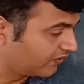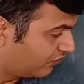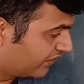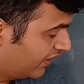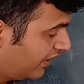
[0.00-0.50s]

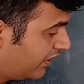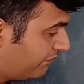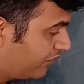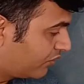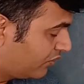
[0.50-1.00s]
Okay.
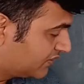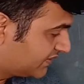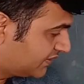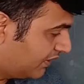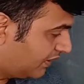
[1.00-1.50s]

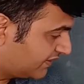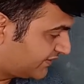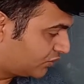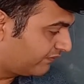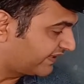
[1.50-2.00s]
Because
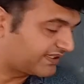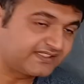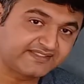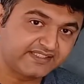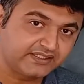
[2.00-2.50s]
zero vector
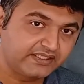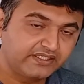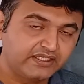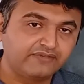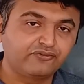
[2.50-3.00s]
is there.
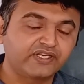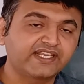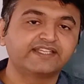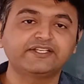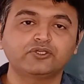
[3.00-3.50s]
If you
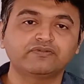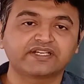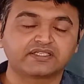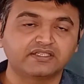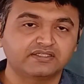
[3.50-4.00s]
take any two
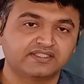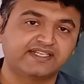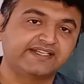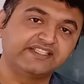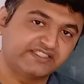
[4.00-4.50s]
vector,
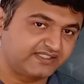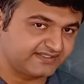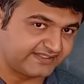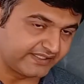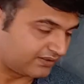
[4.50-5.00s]
their addition
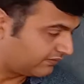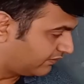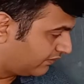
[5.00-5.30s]
is there.